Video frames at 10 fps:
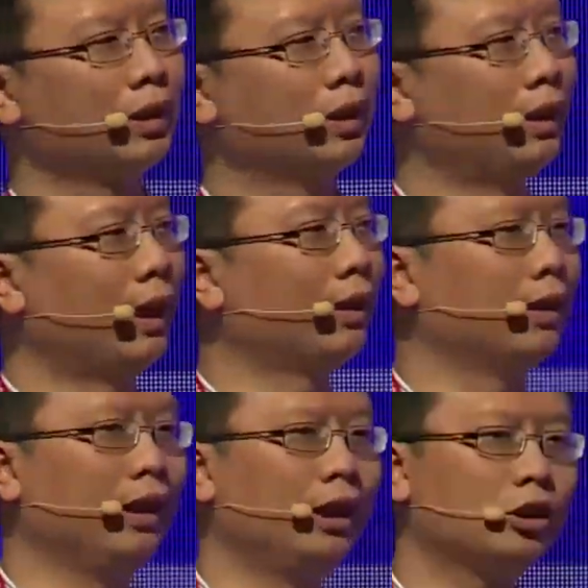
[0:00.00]
then
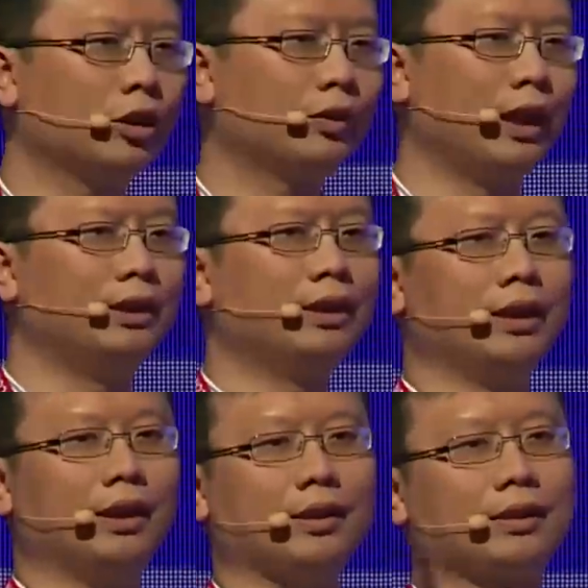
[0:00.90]
each of the
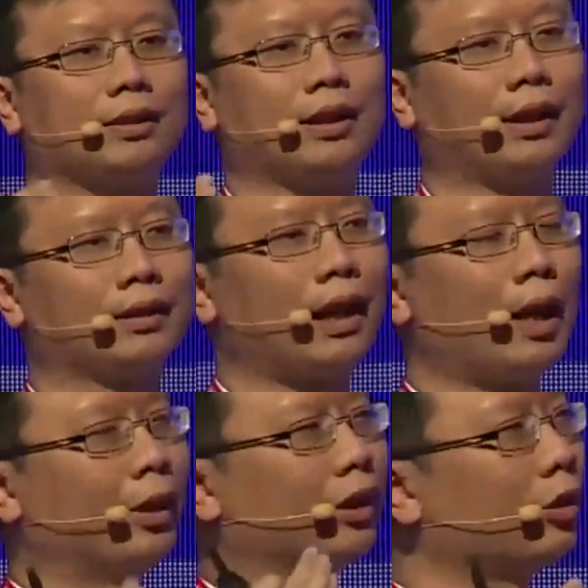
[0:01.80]
engineers can come
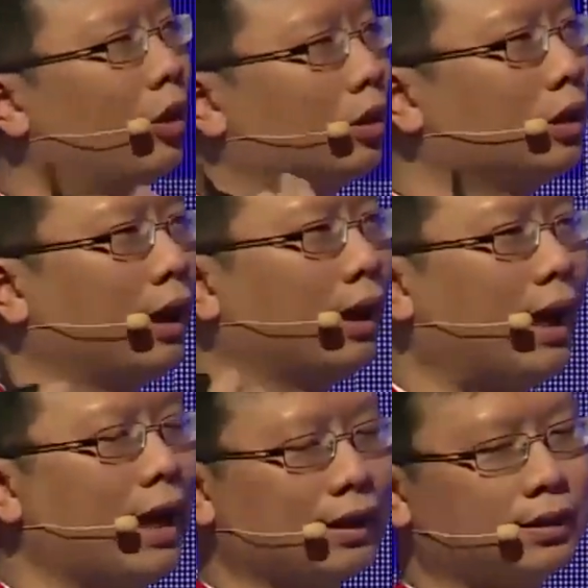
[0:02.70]
and talk and
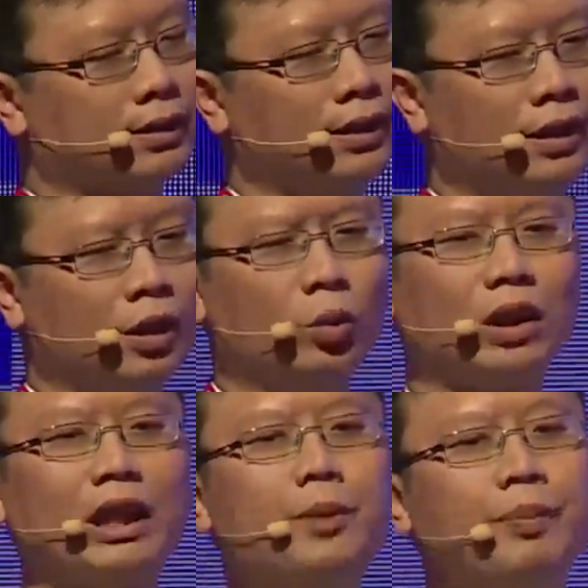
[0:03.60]
ask, what
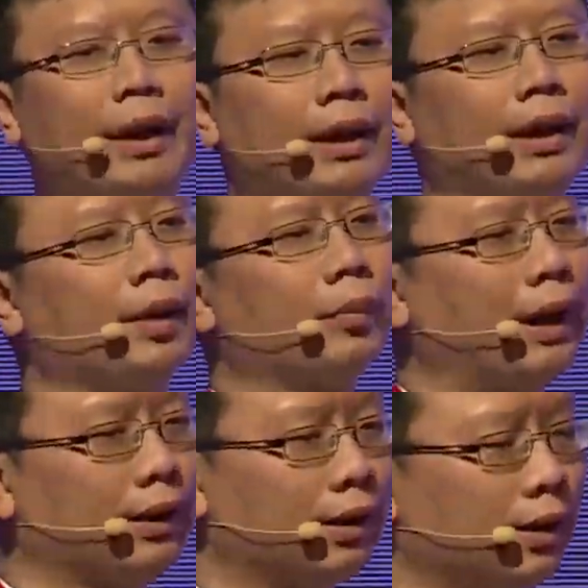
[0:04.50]
impact can I
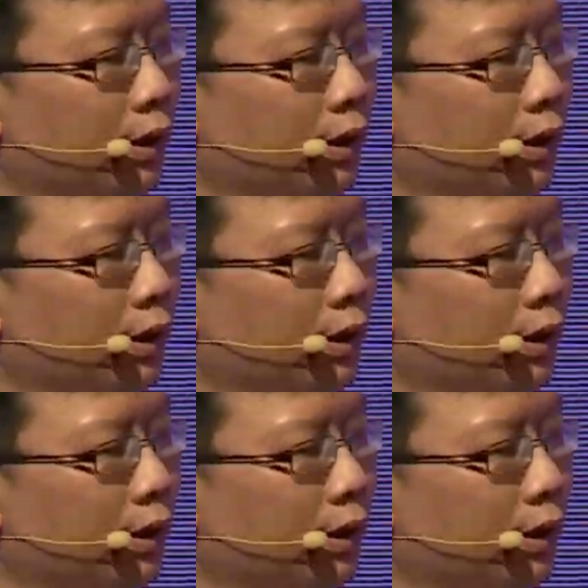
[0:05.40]
make in